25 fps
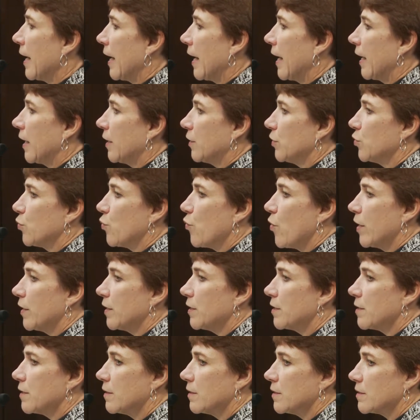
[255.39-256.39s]
And
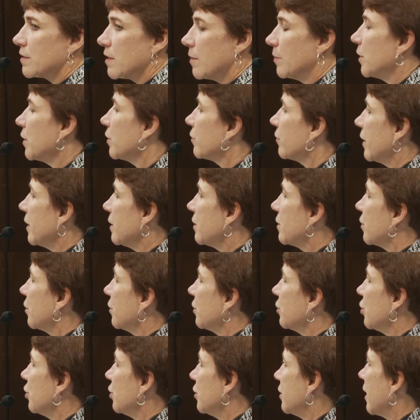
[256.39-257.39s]
what some of the
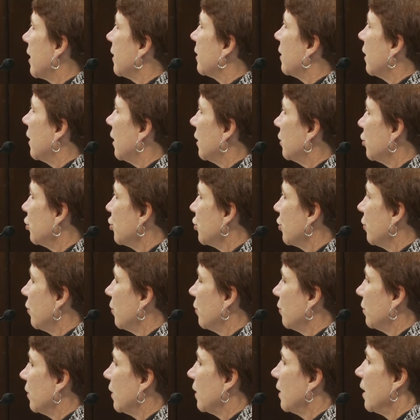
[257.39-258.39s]
research and data had
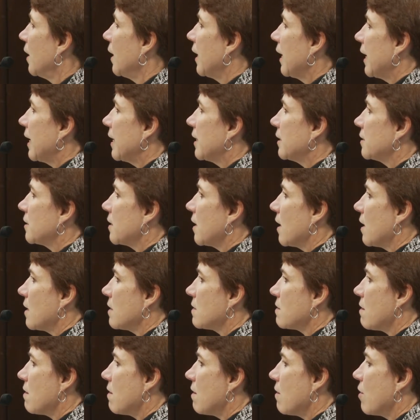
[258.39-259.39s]
shown is that